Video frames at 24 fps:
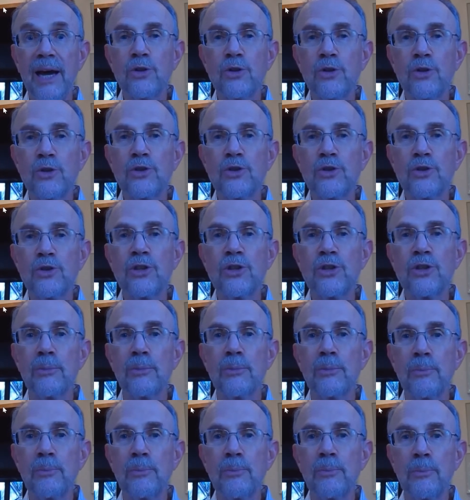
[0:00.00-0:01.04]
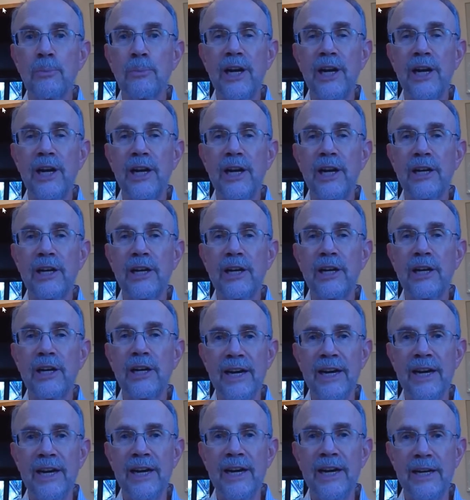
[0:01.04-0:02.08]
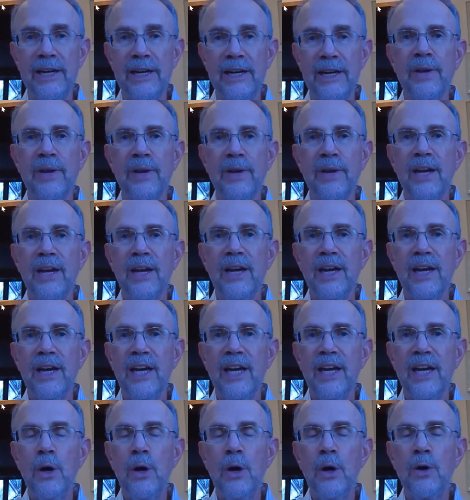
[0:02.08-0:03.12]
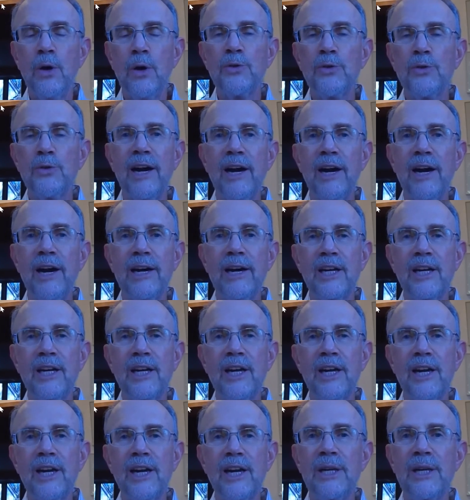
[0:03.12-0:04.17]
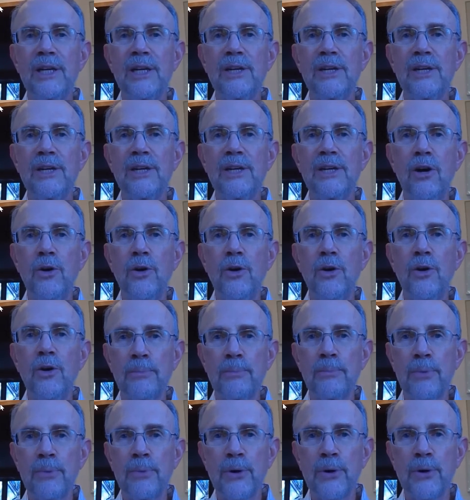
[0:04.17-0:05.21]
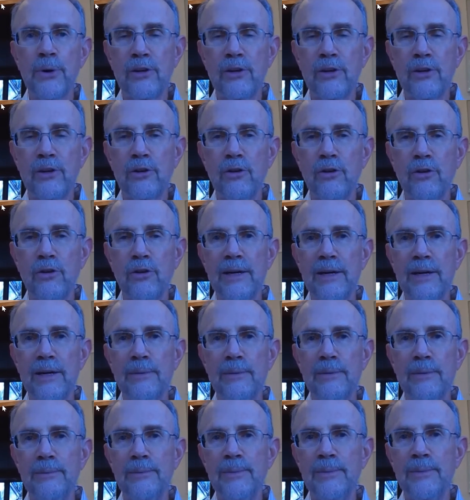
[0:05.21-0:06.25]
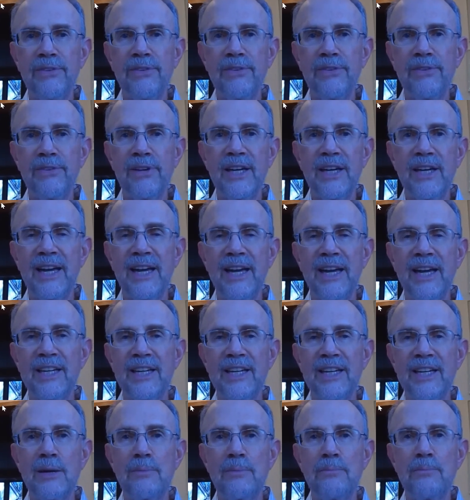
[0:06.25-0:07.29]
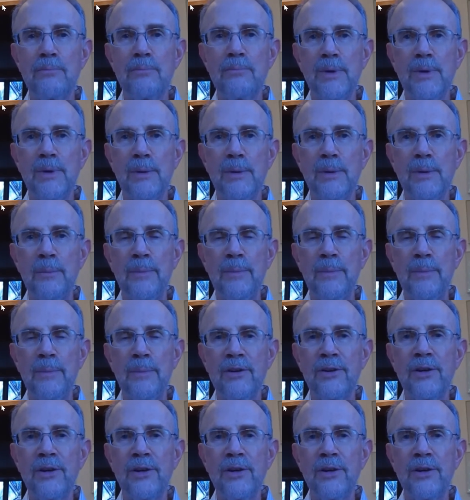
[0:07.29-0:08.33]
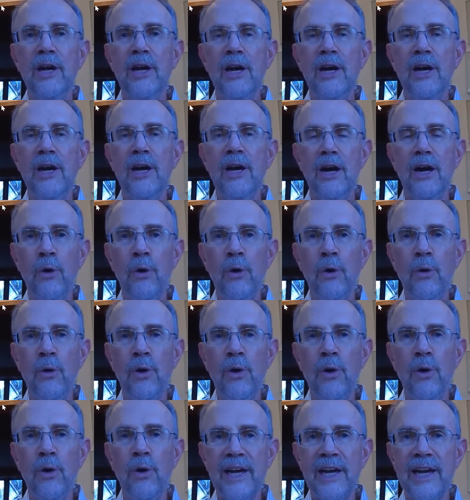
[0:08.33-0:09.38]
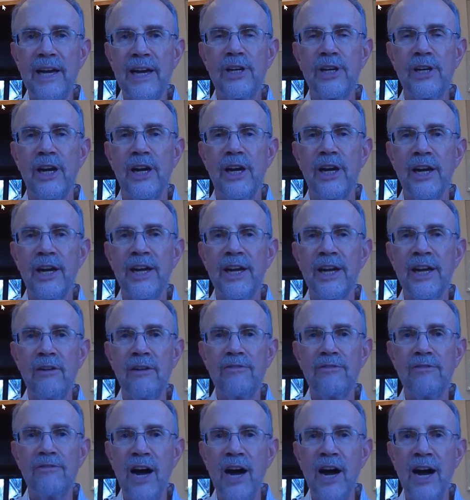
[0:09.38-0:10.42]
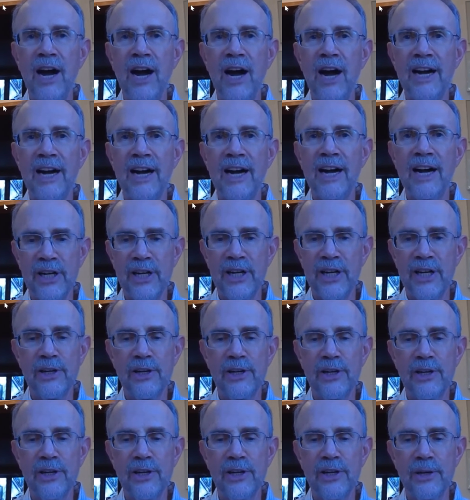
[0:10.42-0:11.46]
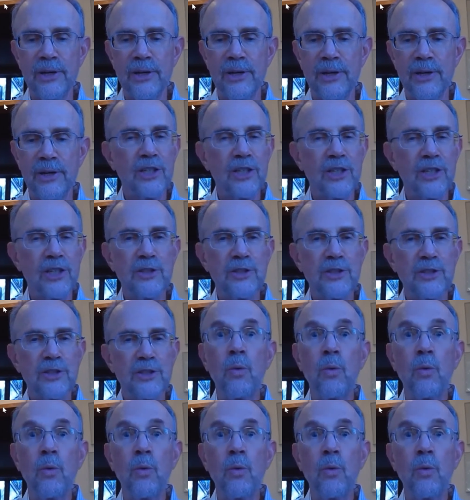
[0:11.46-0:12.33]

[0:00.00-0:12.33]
This applies also even to prenatal vitamins. Any multivitamin can be called a prenatal vitamin if it has a minimum amount of folic acid and of iron in it.